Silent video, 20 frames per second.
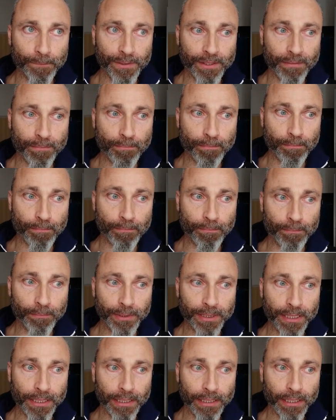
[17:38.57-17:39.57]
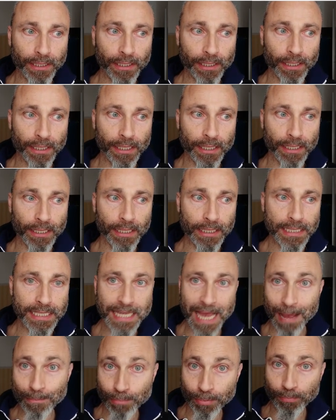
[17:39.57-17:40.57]
the the
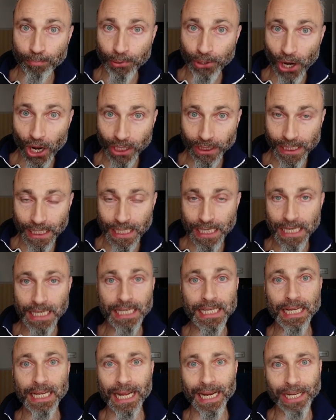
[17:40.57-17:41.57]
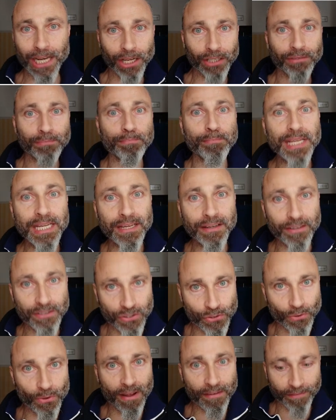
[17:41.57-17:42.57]
ZAP protein cannot be
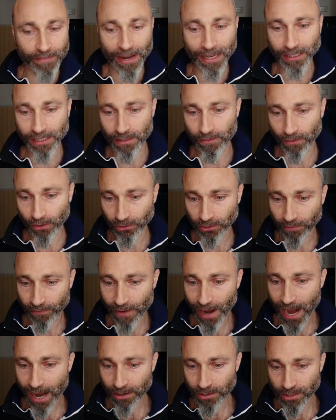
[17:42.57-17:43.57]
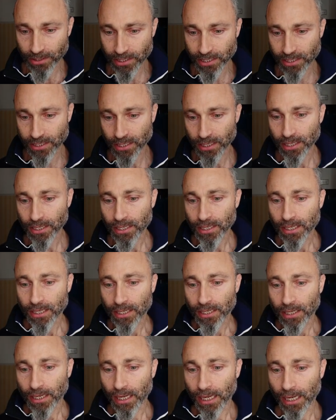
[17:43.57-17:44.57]
so effective on the virus.
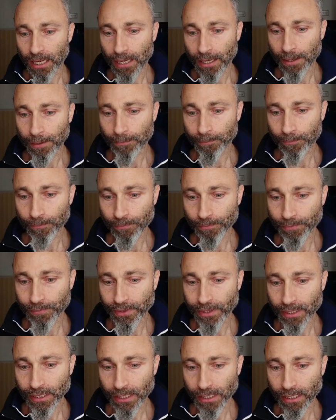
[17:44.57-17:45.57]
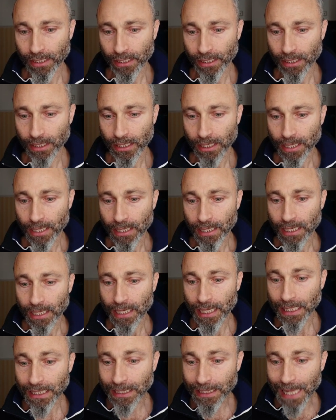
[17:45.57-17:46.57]
Um,
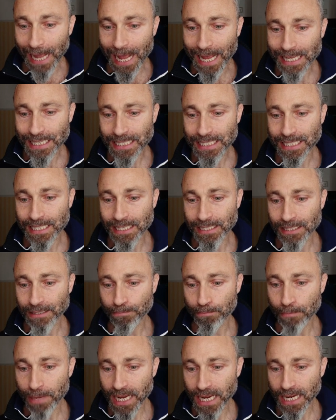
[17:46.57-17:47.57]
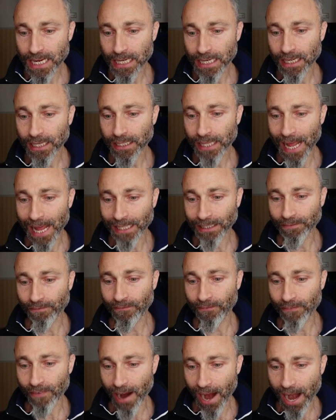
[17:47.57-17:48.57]
it doesn't mean that
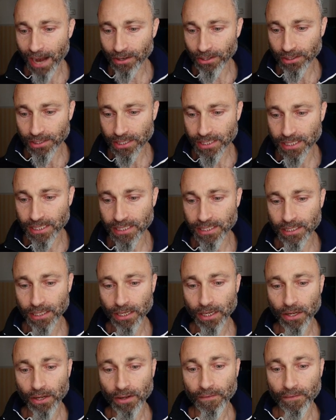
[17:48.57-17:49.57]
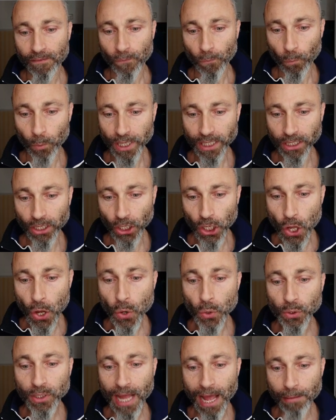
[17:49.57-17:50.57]
viruses with
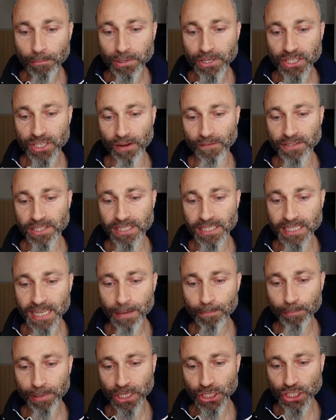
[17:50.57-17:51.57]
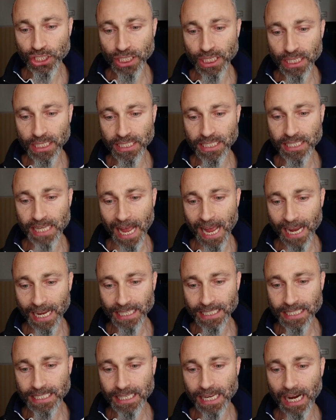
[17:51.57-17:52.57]
low numbers of CPG
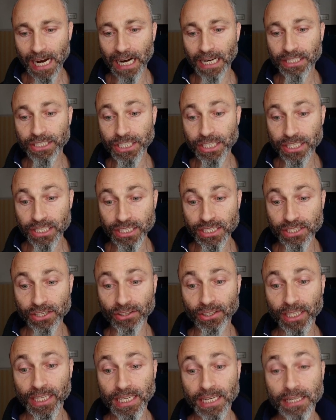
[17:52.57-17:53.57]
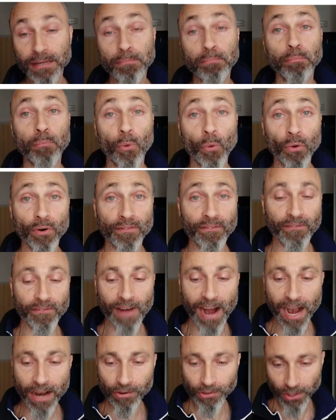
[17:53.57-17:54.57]
sites are necessarily more
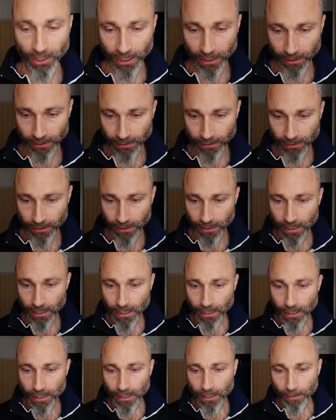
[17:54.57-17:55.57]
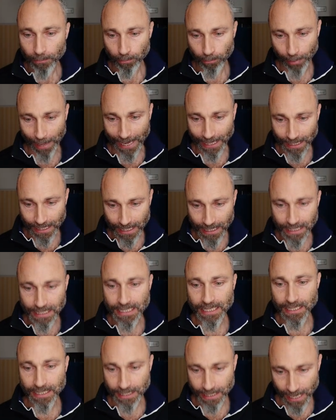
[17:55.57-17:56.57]
virulent,
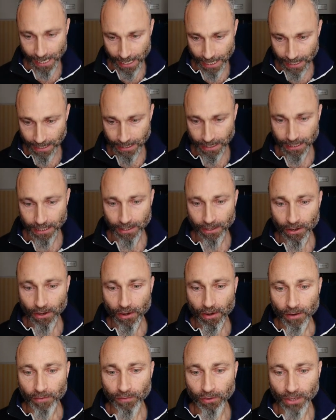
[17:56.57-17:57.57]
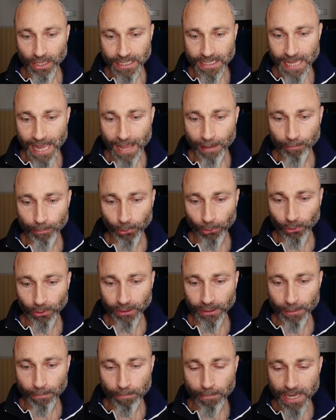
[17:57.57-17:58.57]
Pennings said. For example,
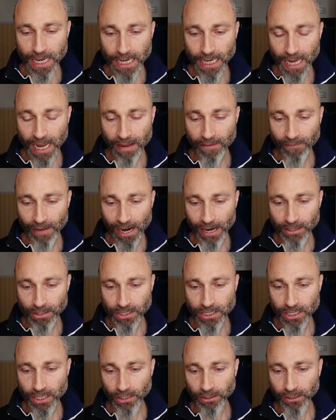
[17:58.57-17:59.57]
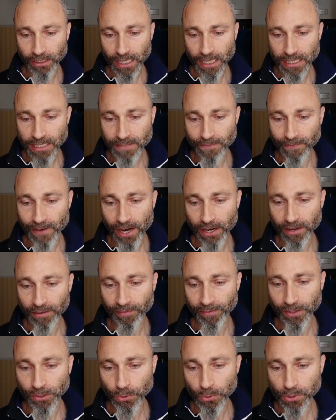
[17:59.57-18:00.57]
the BK virus contains very
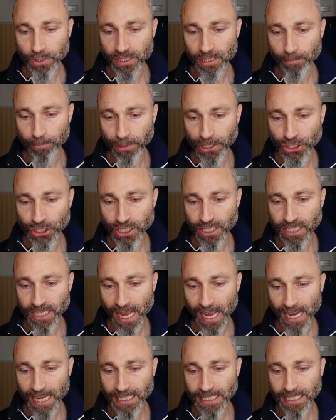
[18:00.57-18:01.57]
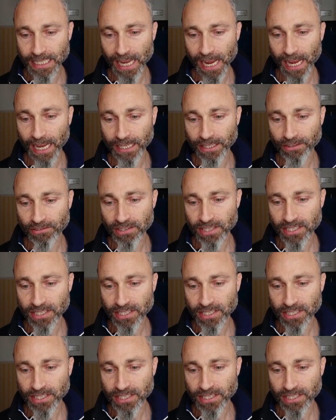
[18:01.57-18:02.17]
few CPG sites and